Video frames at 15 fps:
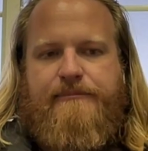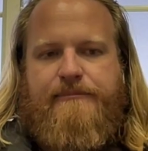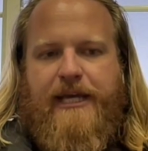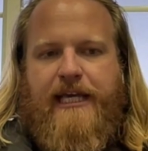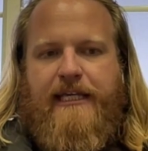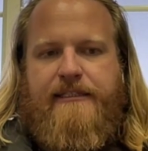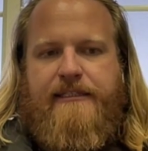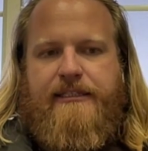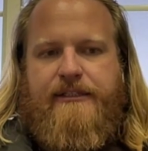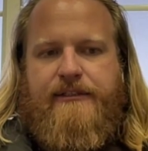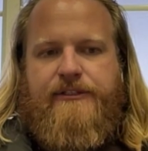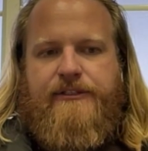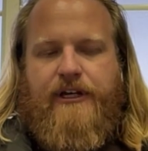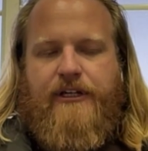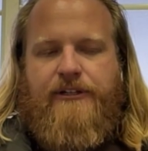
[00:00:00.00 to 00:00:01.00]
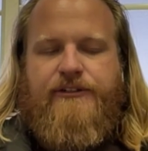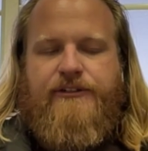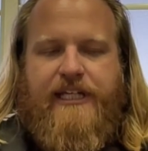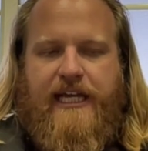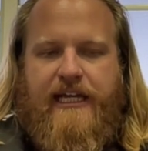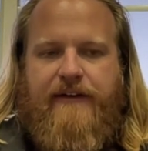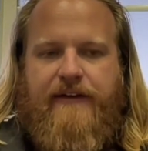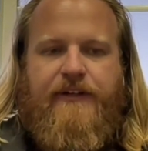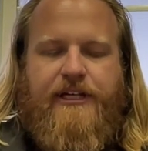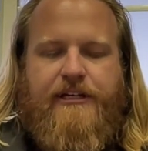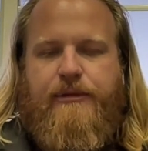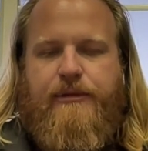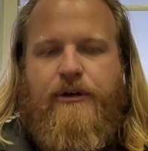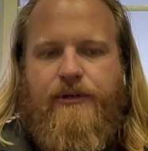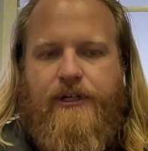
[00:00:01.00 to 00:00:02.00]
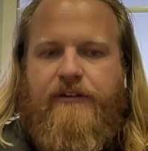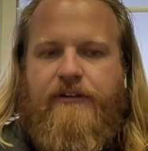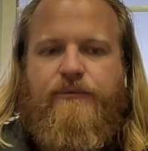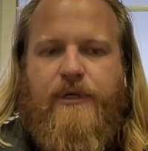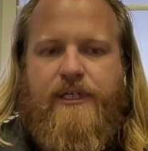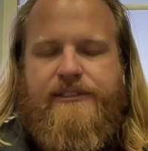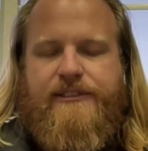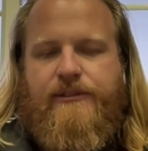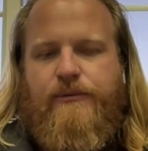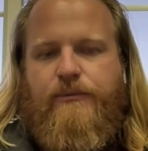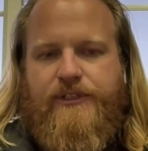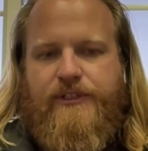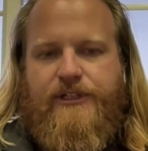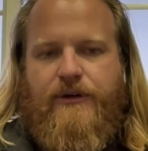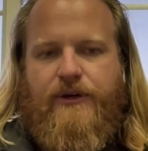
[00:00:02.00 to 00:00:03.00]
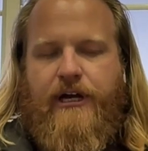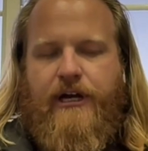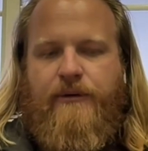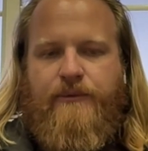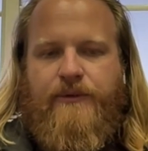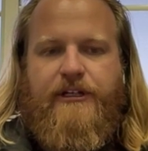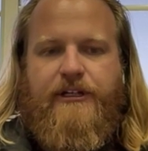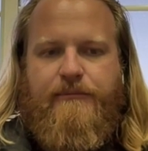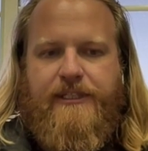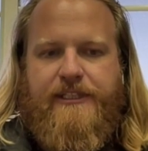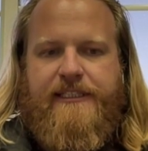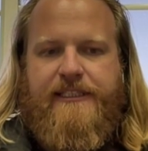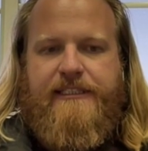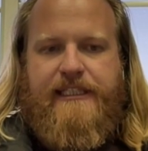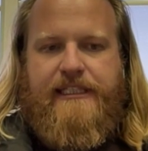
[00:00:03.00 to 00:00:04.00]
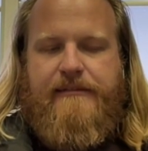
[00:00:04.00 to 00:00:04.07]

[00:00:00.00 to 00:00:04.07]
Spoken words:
space to understand every component of what's going on with your business,